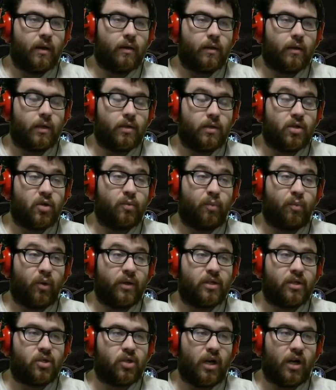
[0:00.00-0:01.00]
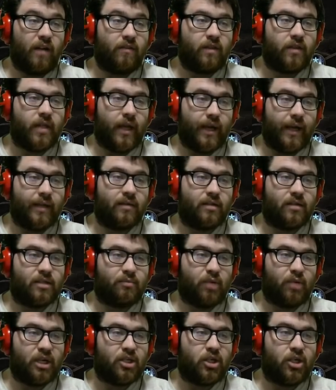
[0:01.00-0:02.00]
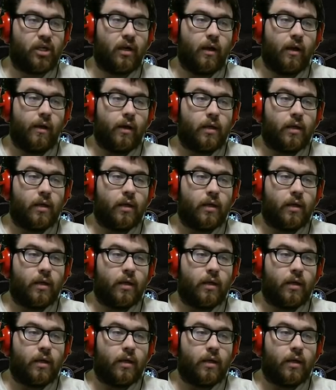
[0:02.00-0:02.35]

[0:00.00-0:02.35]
Then 2 points travel to endless pressure.